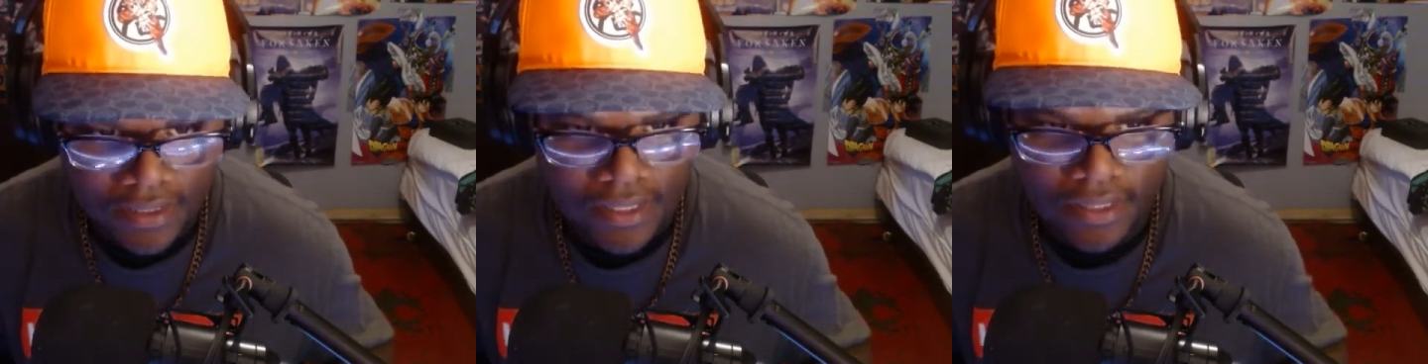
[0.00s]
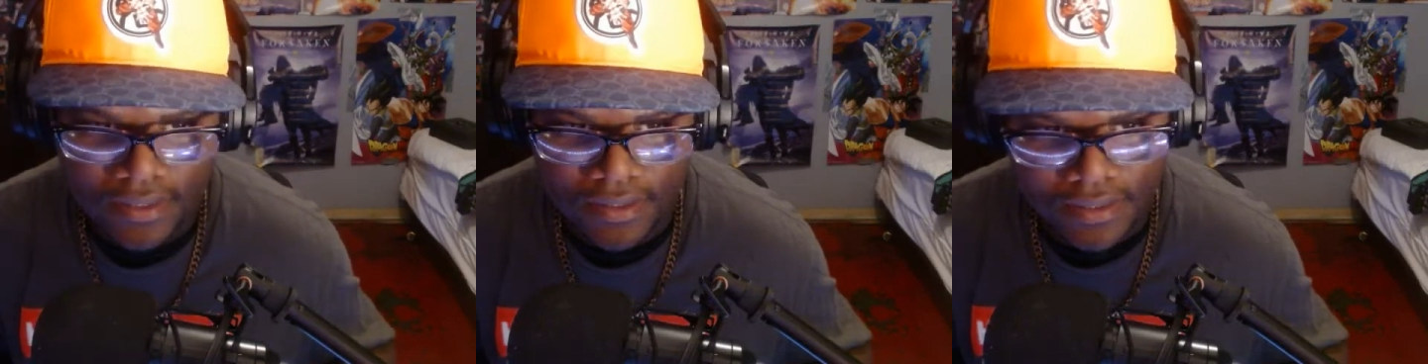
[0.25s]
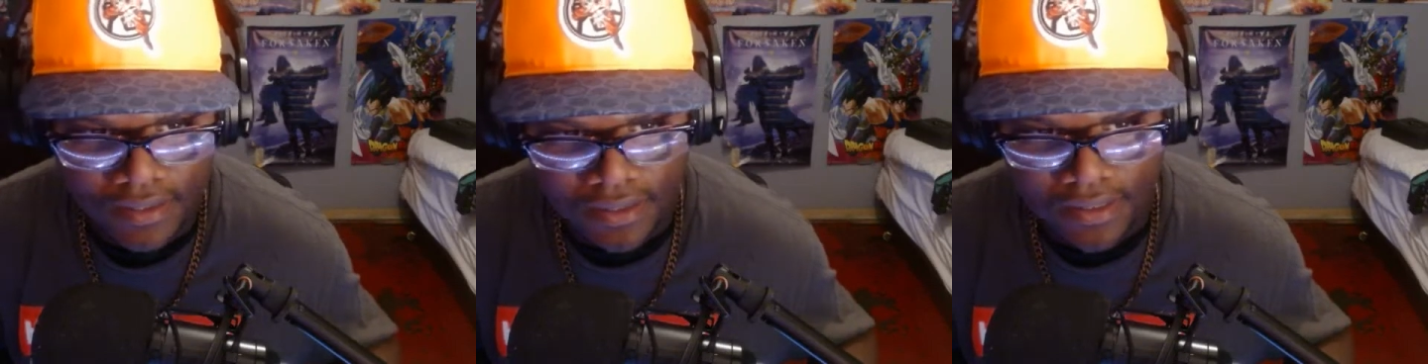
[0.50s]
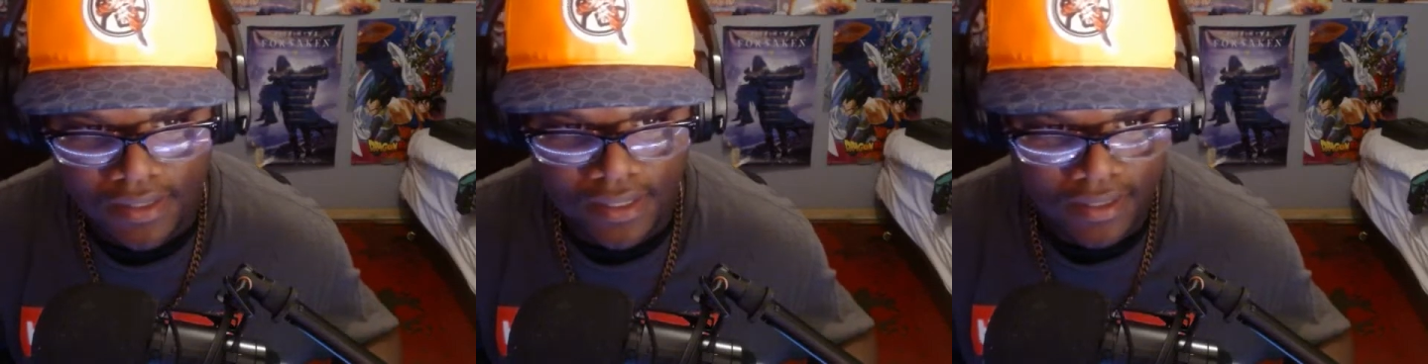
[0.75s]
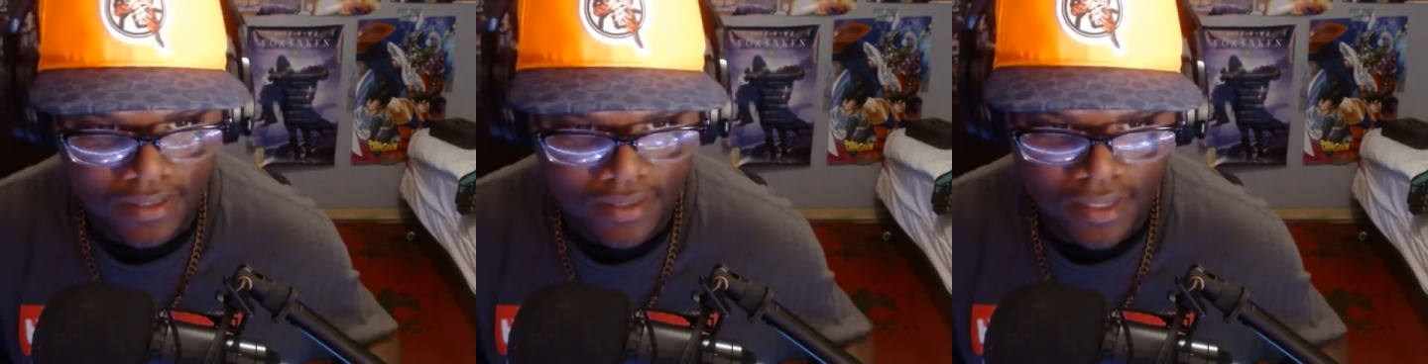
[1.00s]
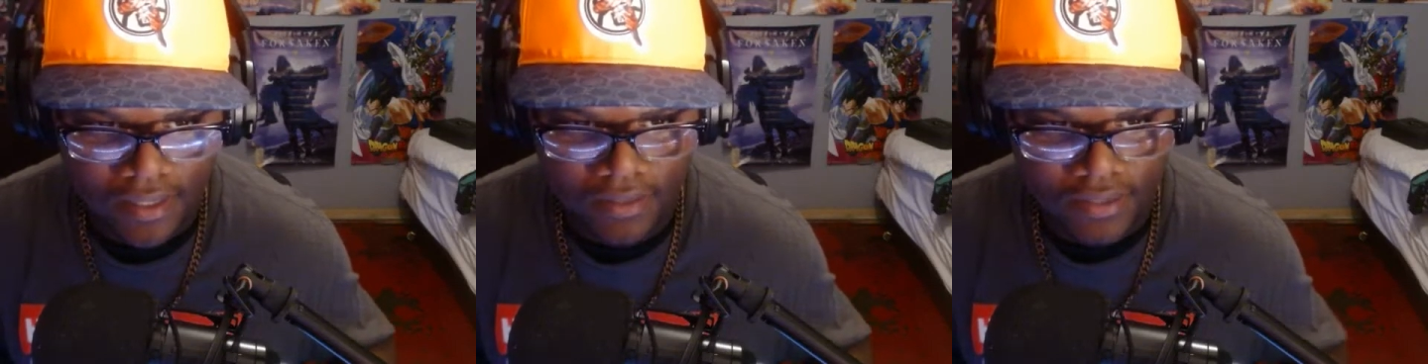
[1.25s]
like literally, dick looked
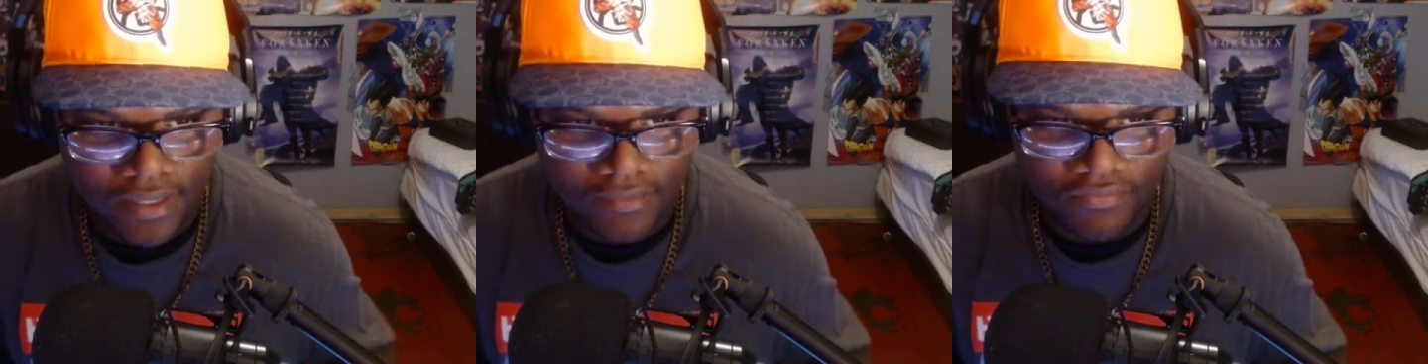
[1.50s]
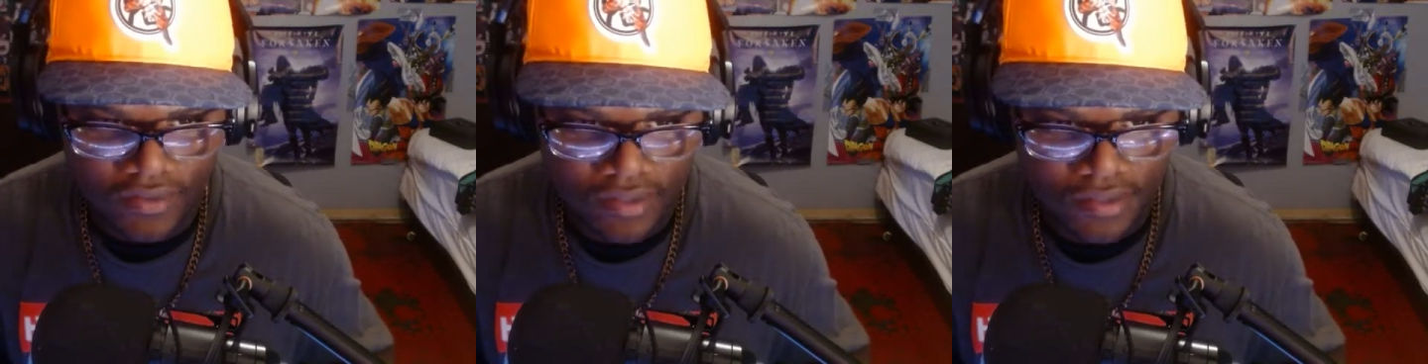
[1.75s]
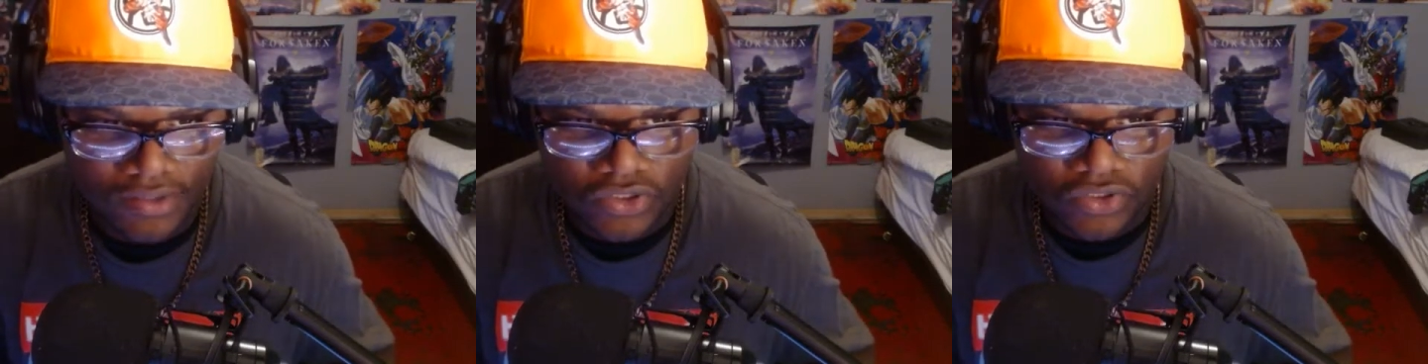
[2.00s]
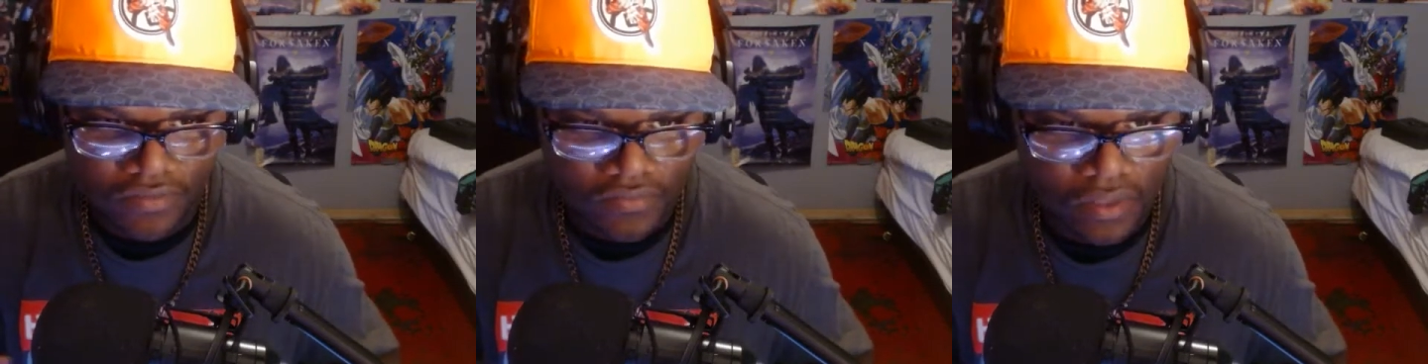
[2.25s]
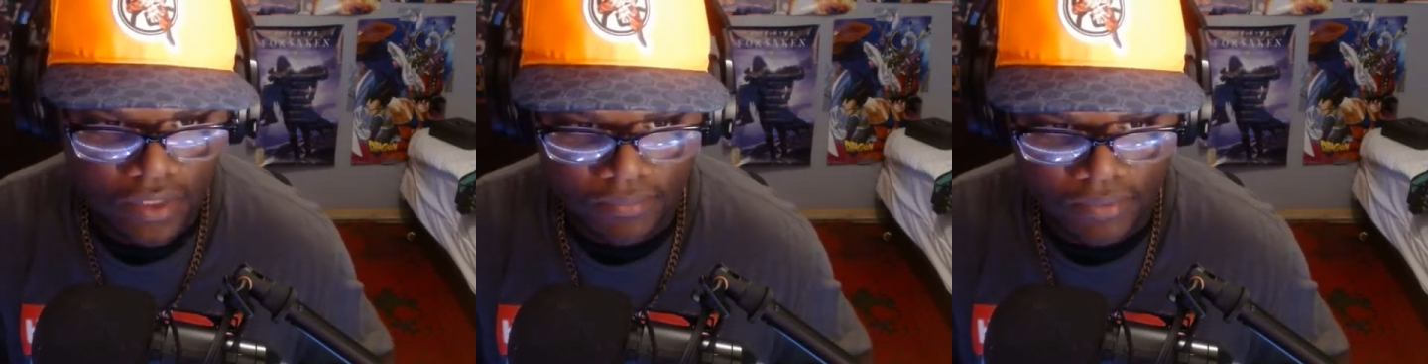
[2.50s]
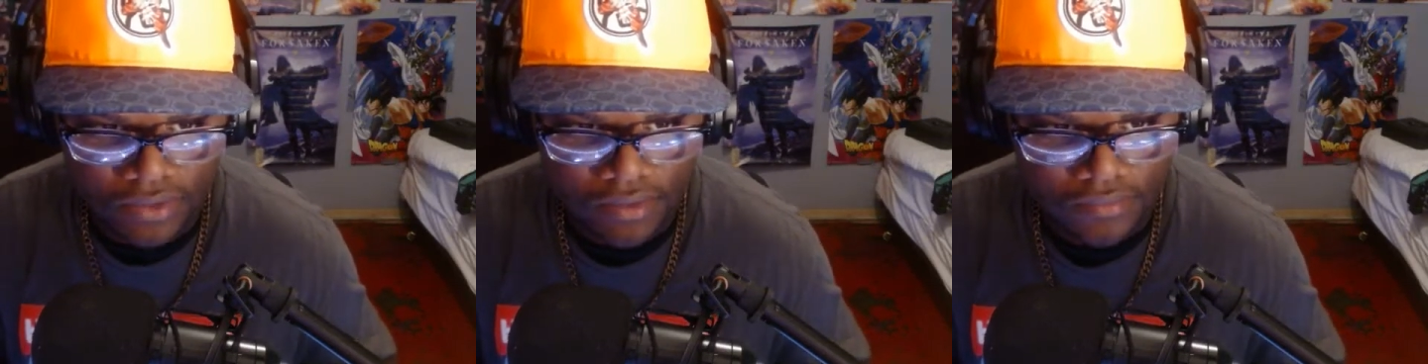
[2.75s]
like it like fucking shriveled
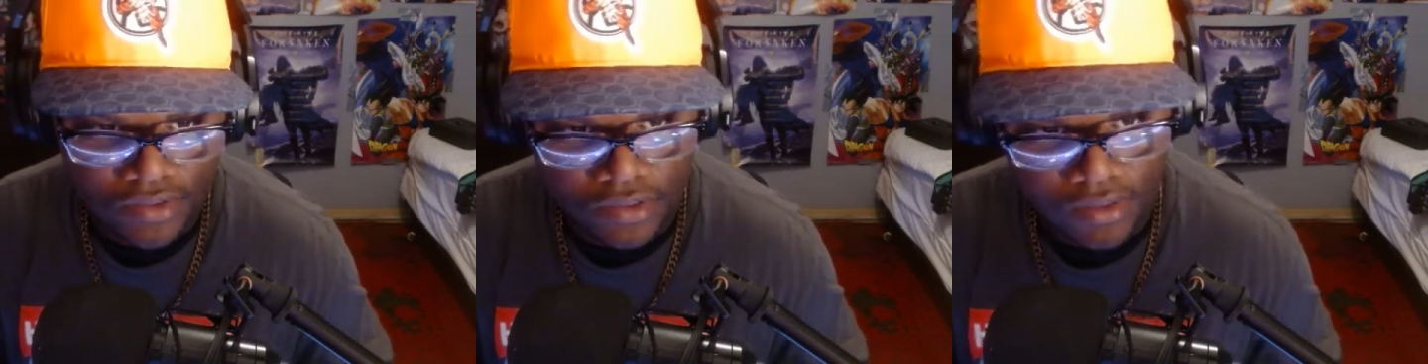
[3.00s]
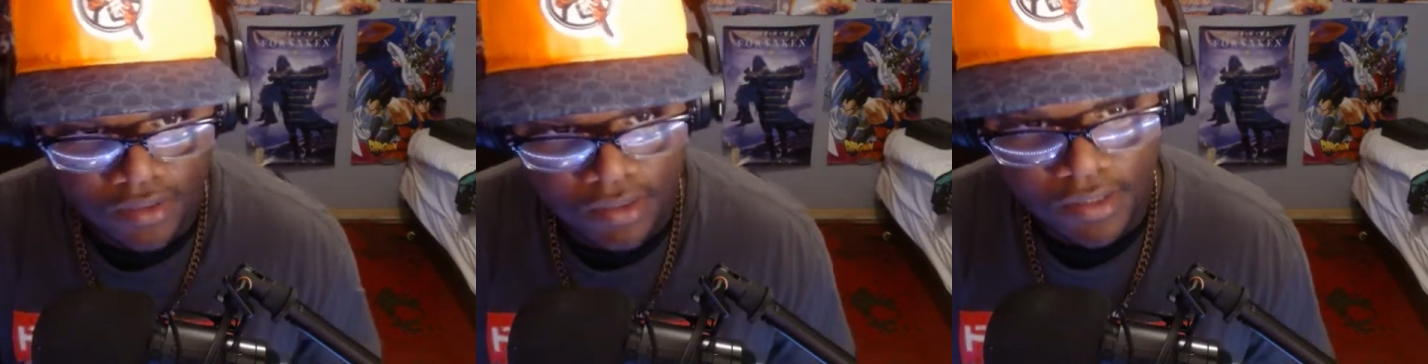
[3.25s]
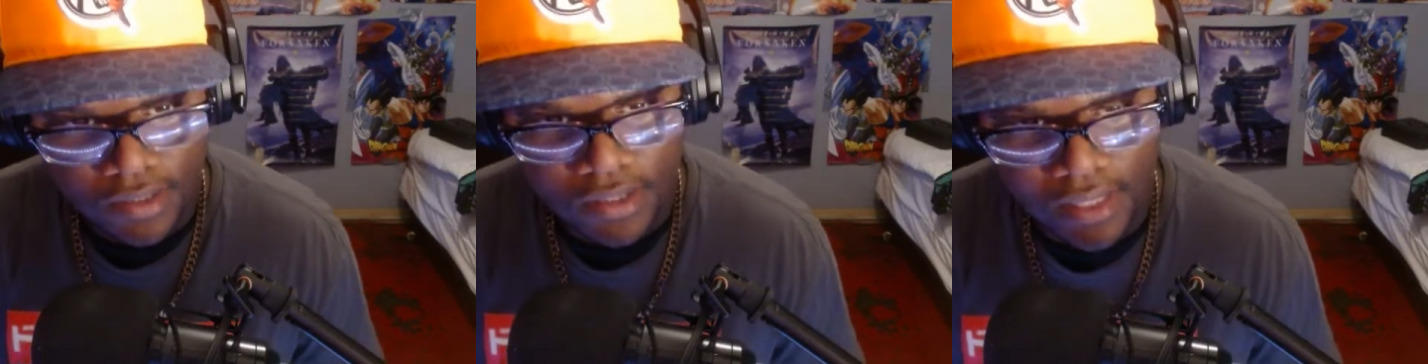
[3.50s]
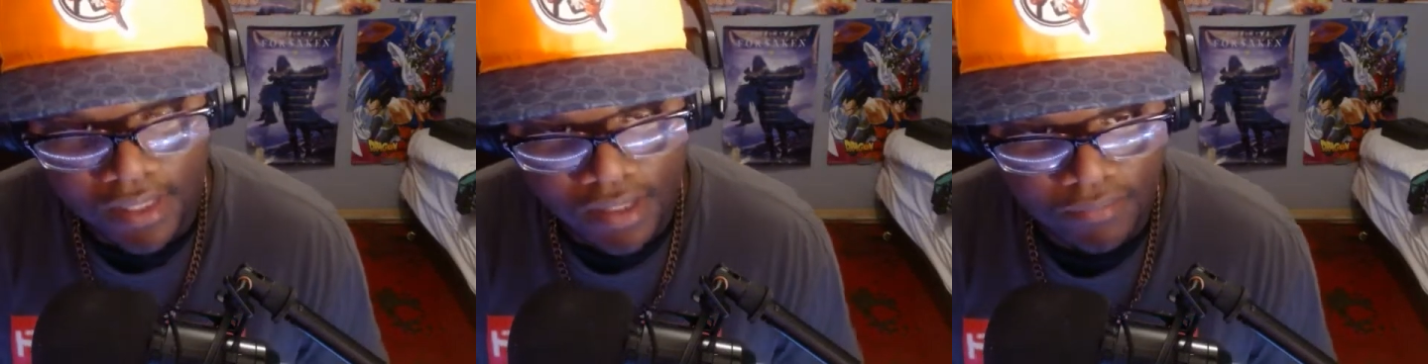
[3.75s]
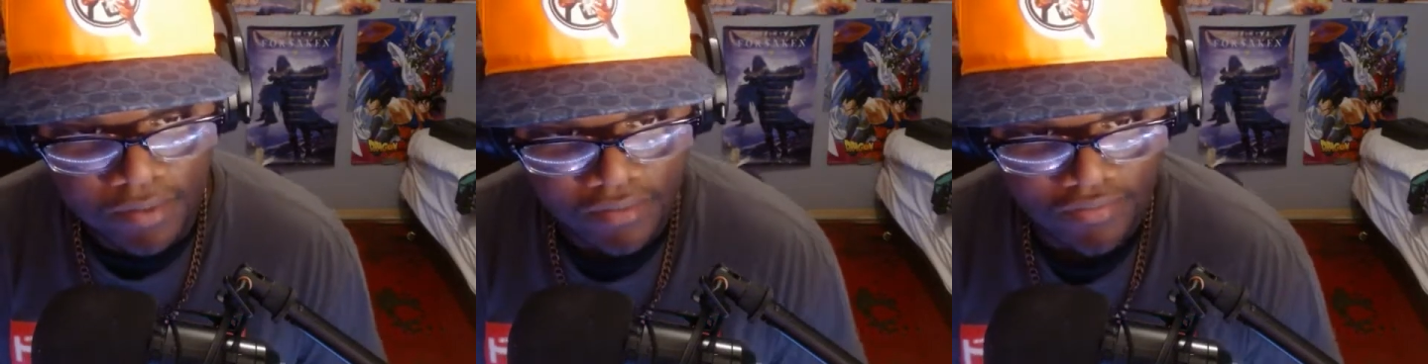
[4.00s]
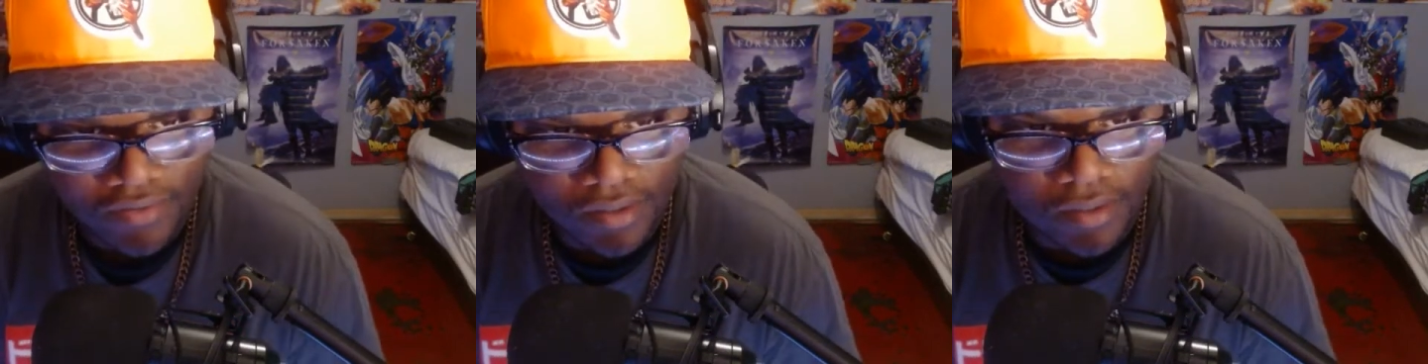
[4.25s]
up or some shit. Like he
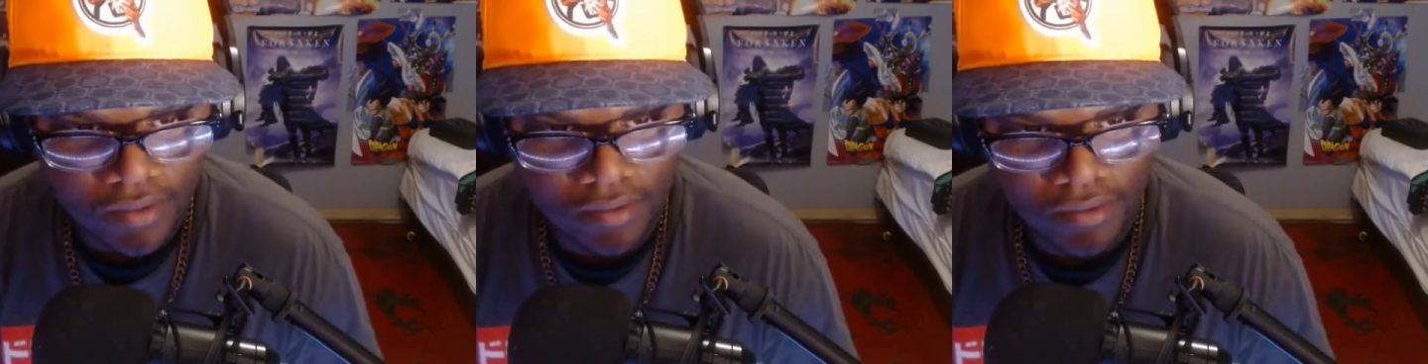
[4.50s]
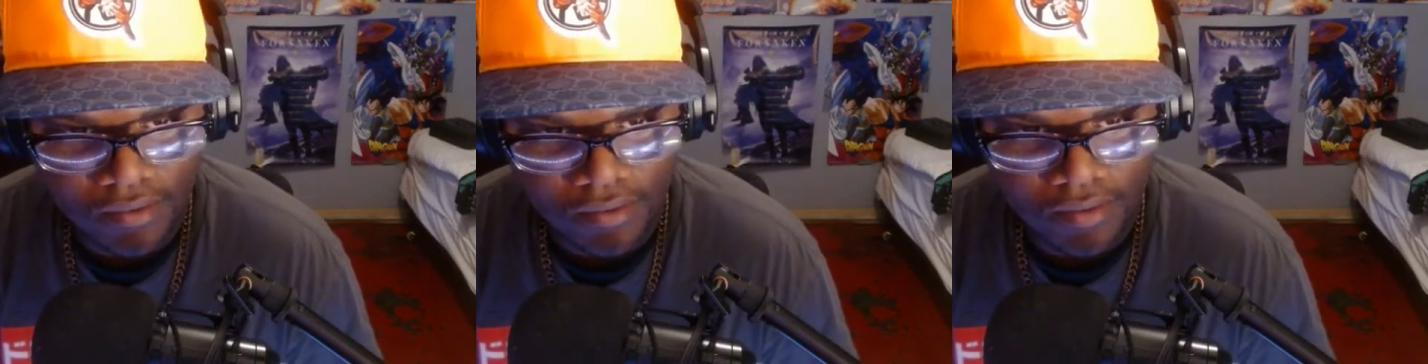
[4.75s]
been fucking, you